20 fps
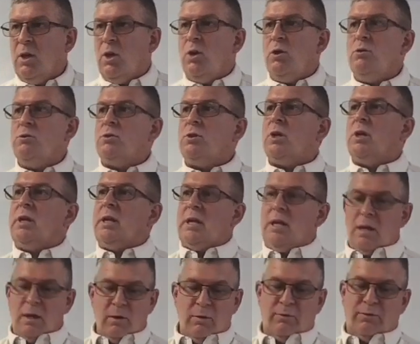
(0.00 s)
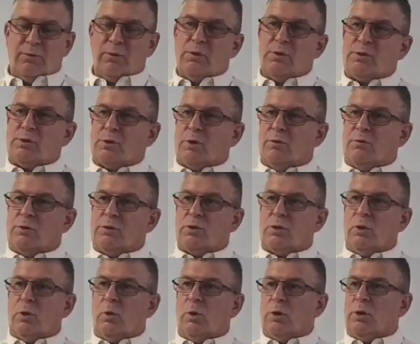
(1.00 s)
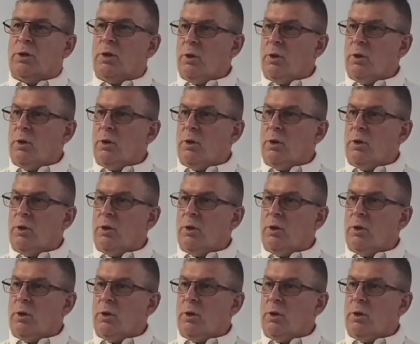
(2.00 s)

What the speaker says: Who's going to give for the service of the Lord?